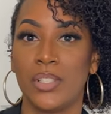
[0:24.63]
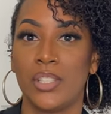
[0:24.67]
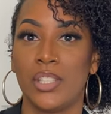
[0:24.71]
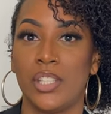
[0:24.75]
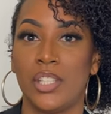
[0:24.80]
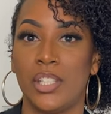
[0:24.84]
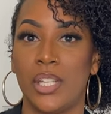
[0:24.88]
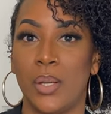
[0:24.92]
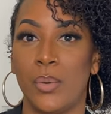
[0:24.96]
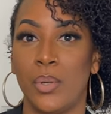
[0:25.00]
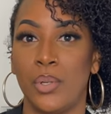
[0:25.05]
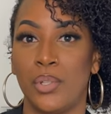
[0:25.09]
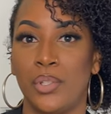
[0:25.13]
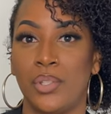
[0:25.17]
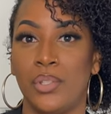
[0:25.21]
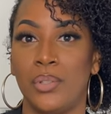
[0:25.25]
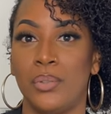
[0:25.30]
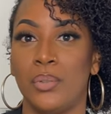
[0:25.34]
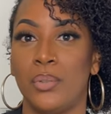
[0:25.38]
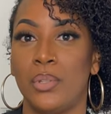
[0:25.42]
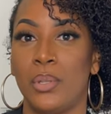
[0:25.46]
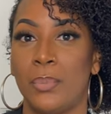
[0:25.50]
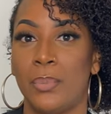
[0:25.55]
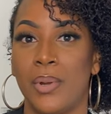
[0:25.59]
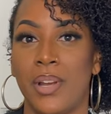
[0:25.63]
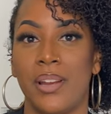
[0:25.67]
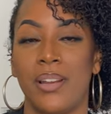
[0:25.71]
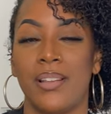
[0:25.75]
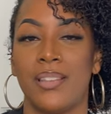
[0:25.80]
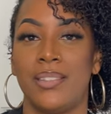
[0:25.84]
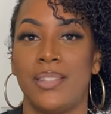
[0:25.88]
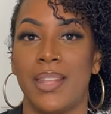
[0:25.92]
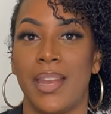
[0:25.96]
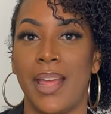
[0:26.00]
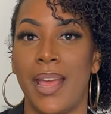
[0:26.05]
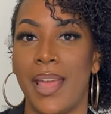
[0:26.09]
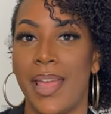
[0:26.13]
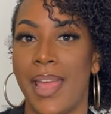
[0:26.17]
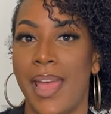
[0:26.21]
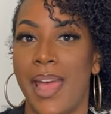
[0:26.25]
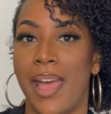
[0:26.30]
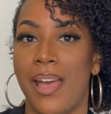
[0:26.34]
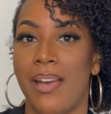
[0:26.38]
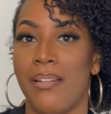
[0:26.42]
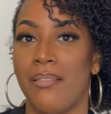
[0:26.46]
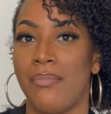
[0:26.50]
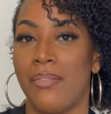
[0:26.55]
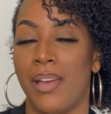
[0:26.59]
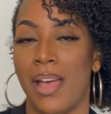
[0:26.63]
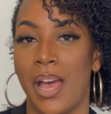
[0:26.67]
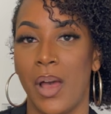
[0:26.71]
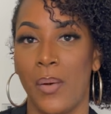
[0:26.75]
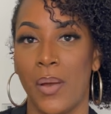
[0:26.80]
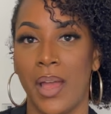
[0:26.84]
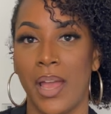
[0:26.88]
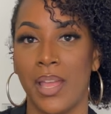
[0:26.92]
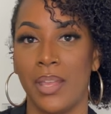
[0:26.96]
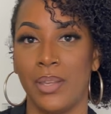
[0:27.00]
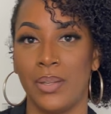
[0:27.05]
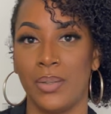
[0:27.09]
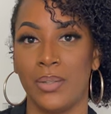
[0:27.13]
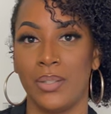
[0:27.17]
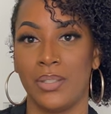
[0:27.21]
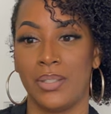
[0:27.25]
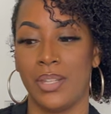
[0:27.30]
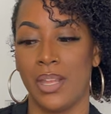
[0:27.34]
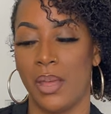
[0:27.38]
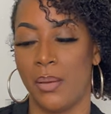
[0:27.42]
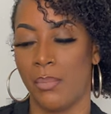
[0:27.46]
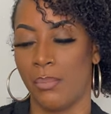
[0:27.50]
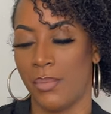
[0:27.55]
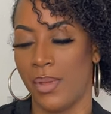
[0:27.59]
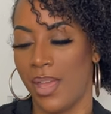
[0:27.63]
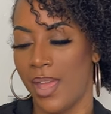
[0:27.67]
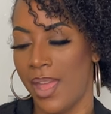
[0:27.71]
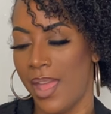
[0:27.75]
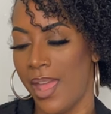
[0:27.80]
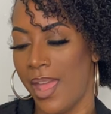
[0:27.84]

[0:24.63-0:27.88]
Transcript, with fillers: to share with you the products that I have, how I use them,